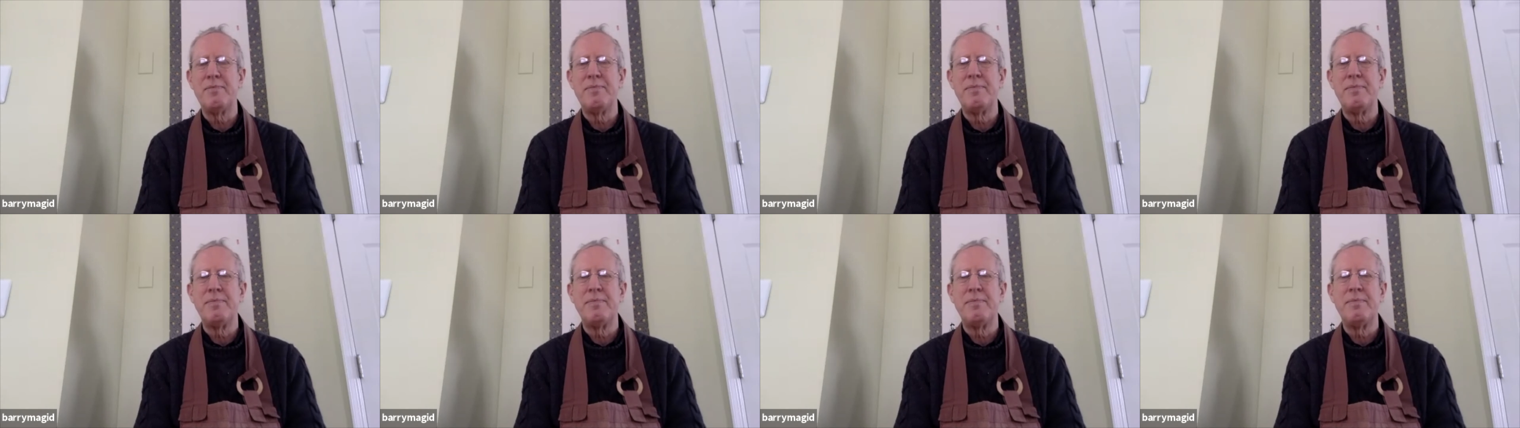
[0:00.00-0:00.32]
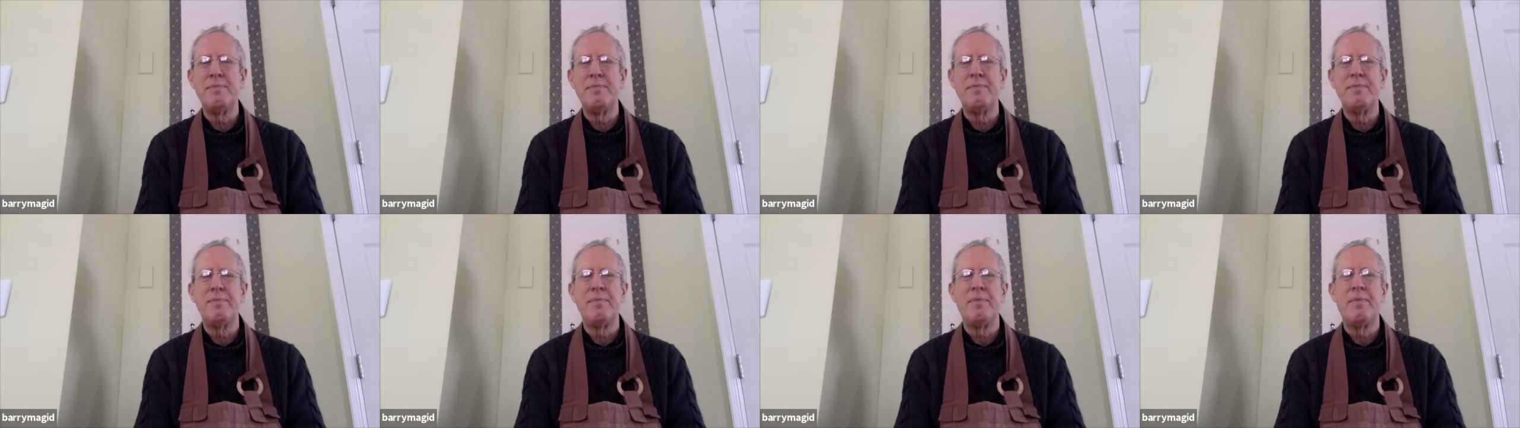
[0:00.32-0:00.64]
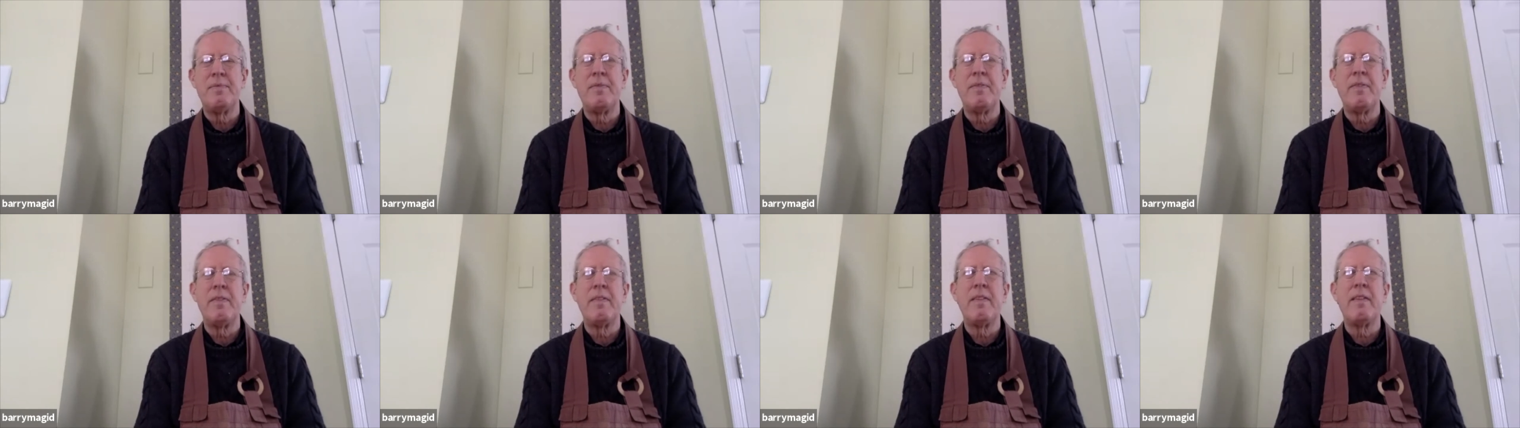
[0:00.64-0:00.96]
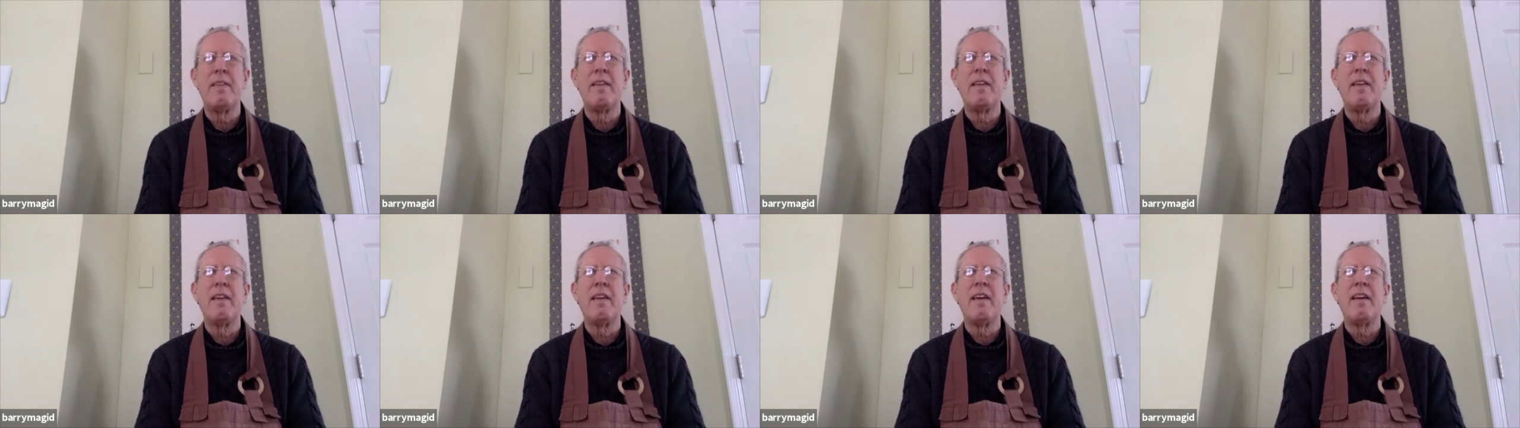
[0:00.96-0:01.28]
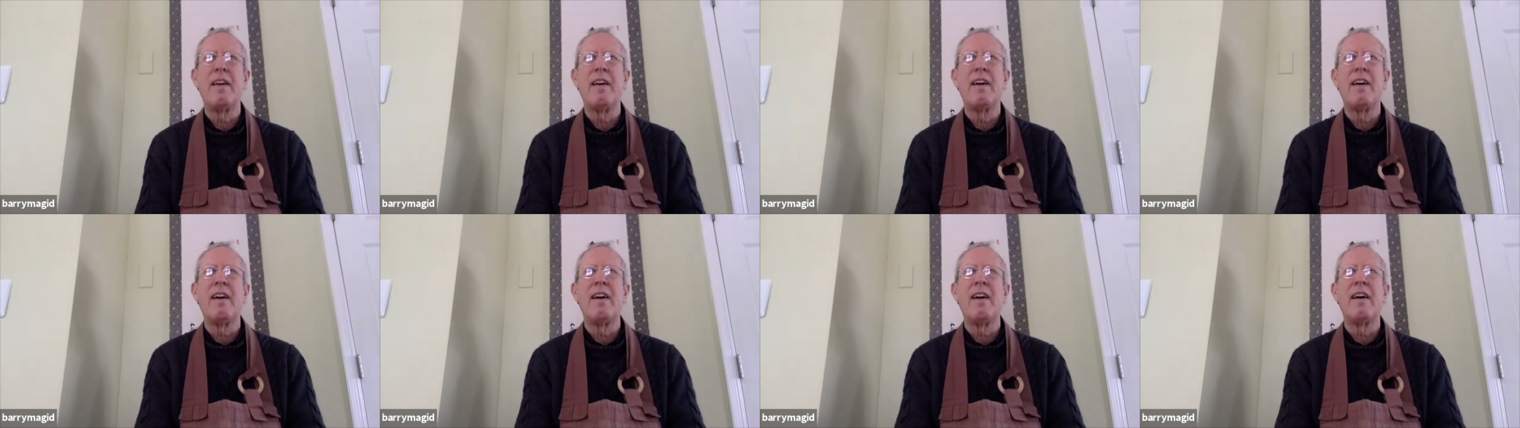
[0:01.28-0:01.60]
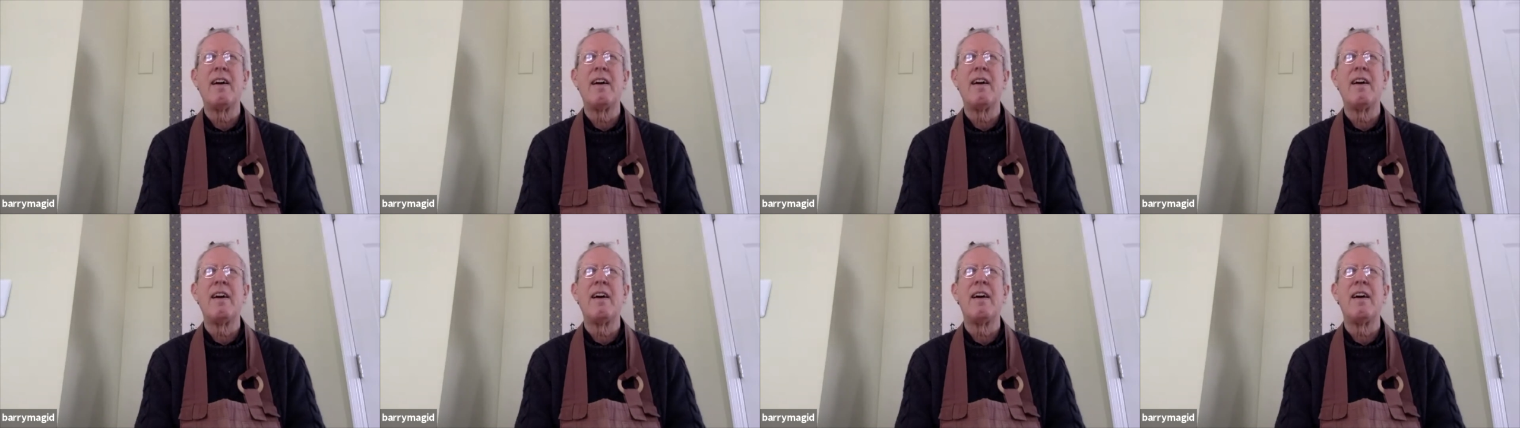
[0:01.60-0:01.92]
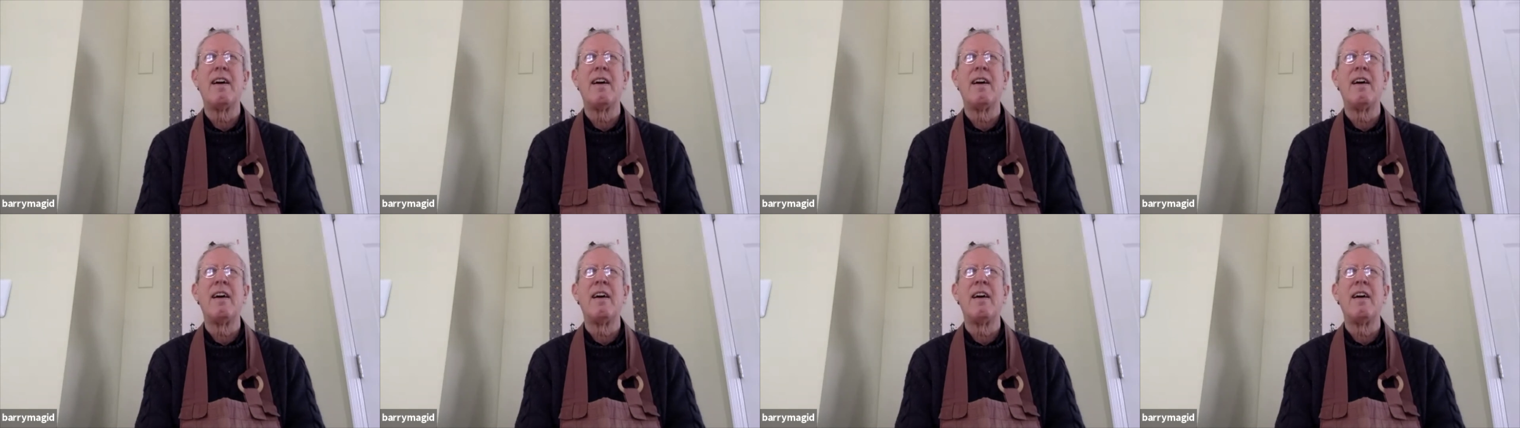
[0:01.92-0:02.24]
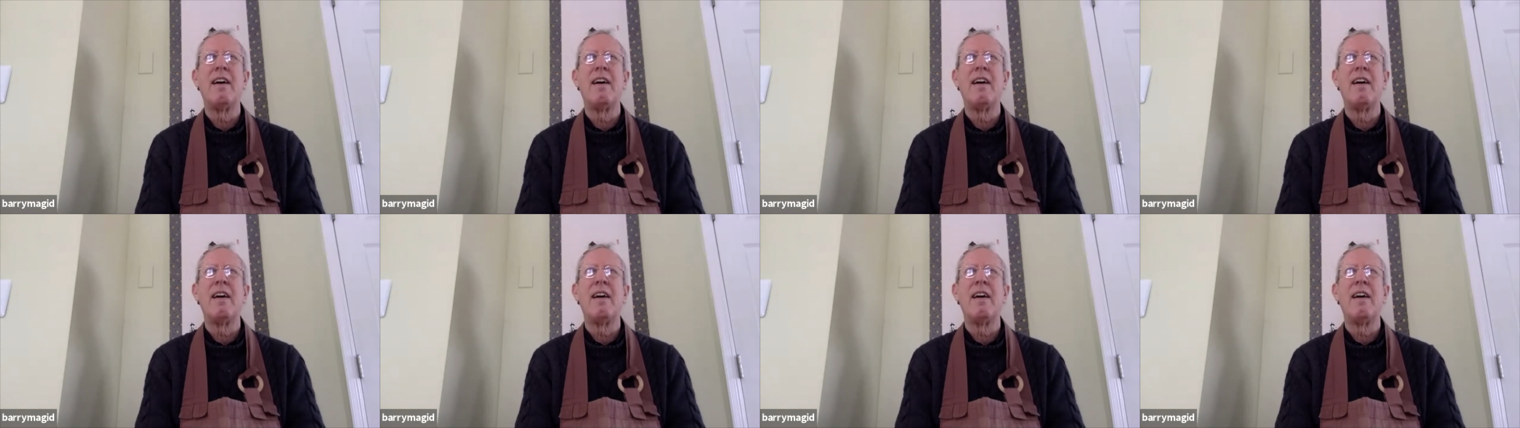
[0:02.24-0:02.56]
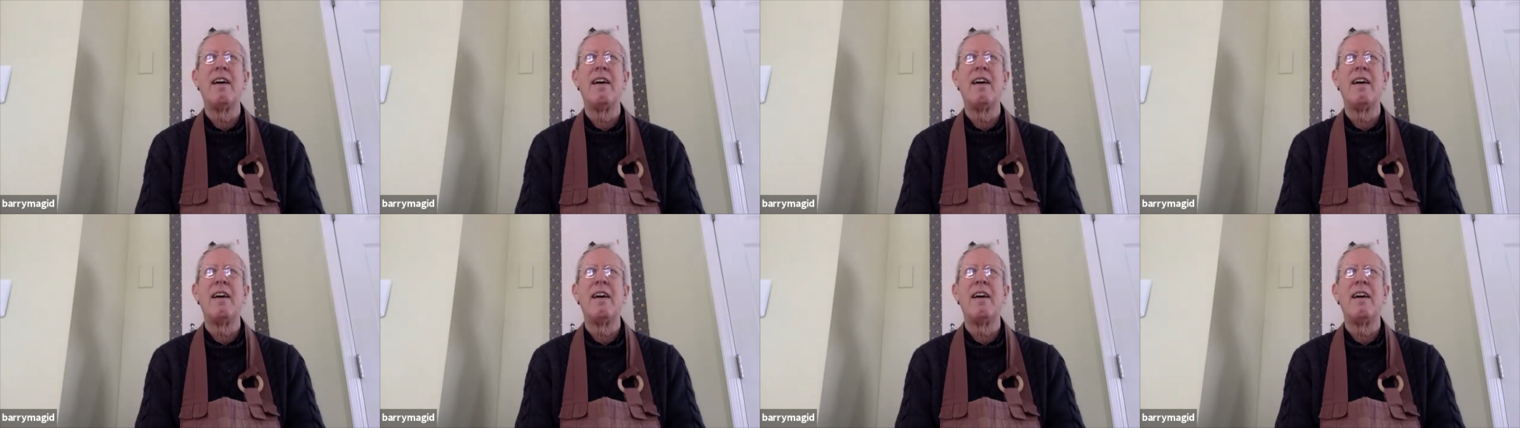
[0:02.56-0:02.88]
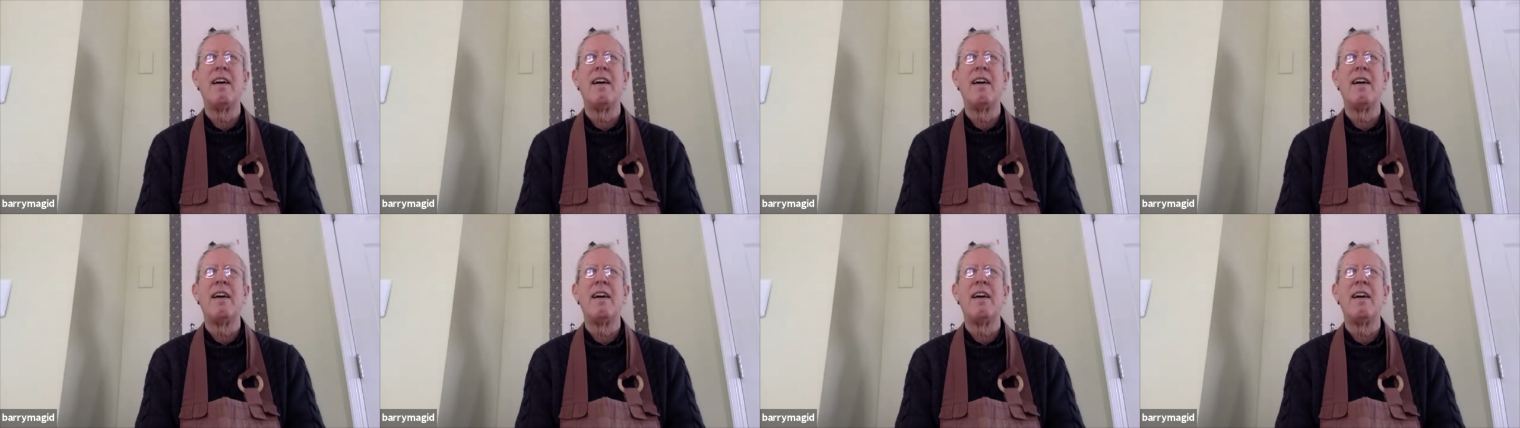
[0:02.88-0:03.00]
Nothing is said.